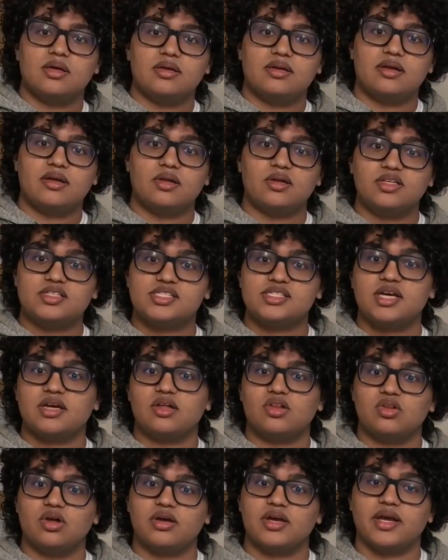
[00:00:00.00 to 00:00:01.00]
Now let's take a
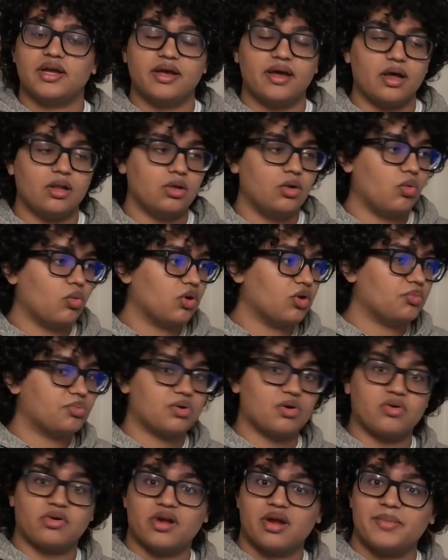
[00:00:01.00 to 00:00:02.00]
look at a Hello World
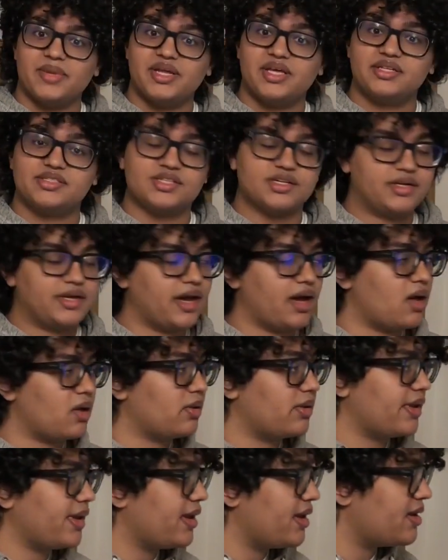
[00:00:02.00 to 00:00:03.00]
program in INTERCAL,
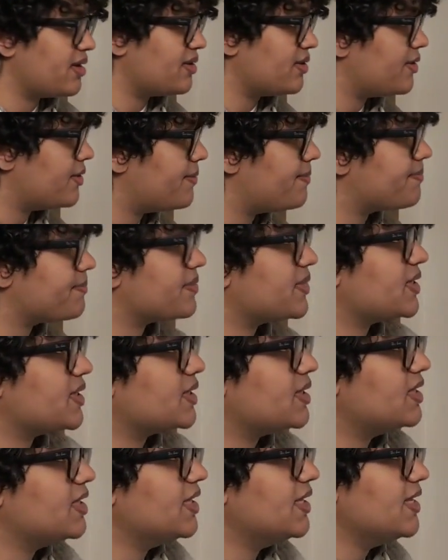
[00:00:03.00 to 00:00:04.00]
and
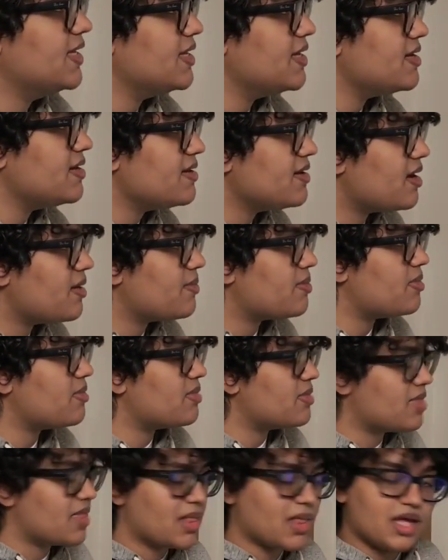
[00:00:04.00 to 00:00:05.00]
yep,
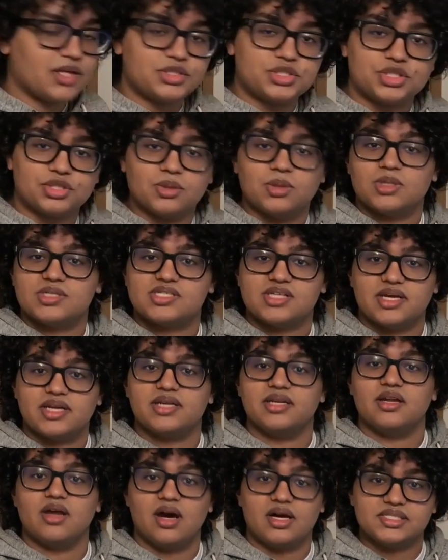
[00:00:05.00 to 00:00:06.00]
that sure looks like
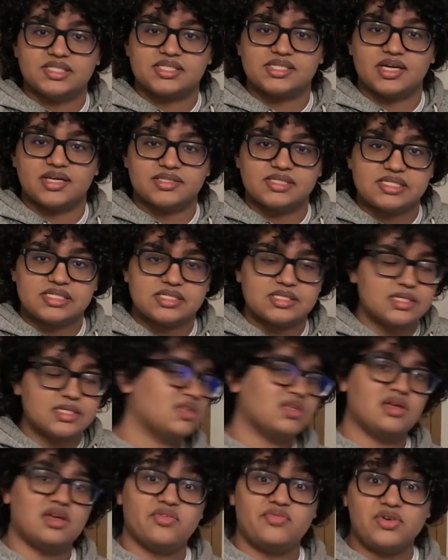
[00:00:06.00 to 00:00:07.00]
nonsense.
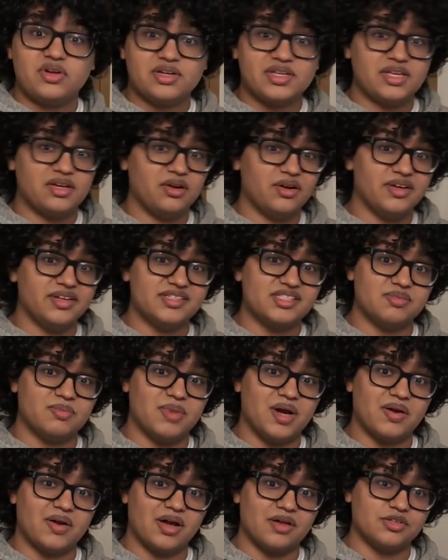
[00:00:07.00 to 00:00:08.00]
If you're curious
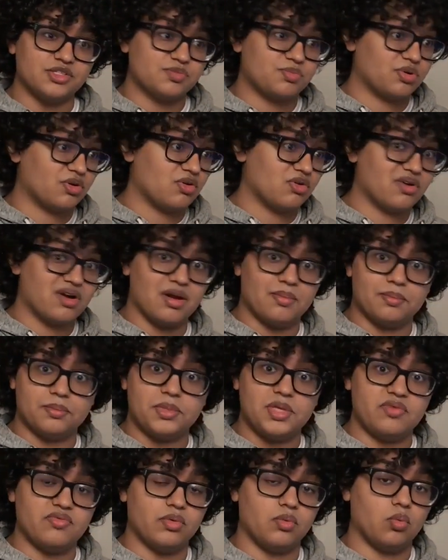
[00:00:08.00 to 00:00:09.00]
about how this program
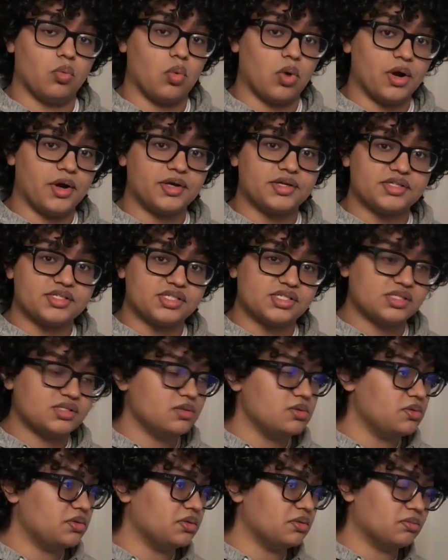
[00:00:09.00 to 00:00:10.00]
even works,
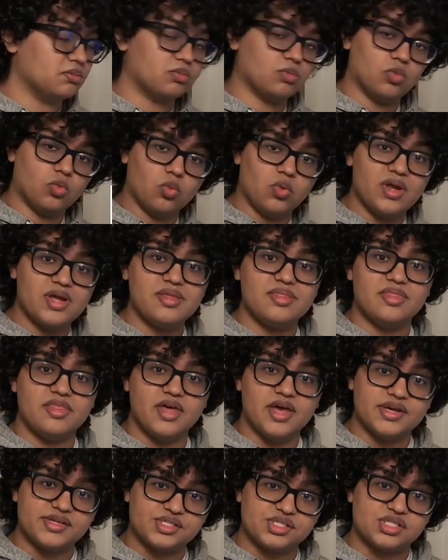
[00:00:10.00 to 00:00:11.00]
you can read
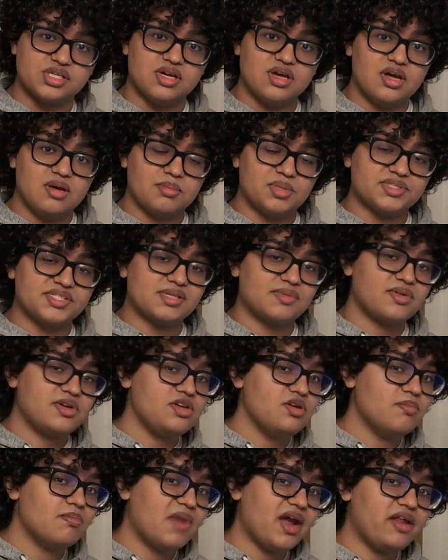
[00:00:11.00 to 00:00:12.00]
this, but something you
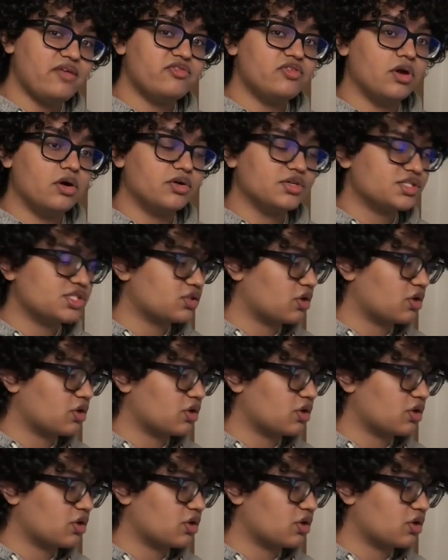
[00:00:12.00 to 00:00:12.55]
might have noticed